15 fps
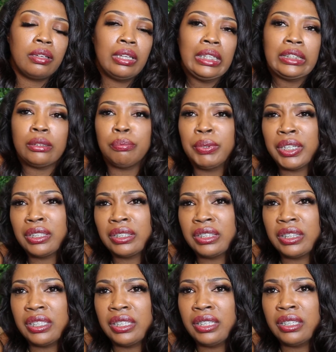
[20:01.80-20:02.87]
it's a big
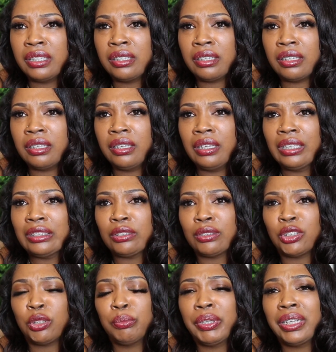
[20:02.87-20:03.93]
thing in
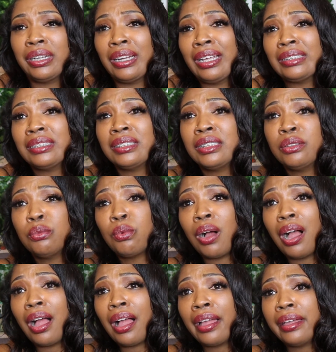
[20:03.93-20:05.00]
social media, and I see
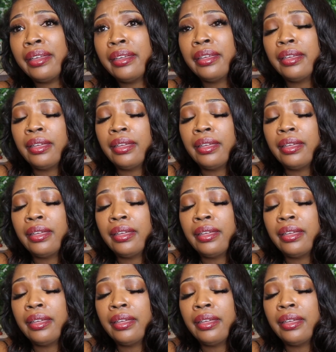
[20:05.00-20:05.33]
why,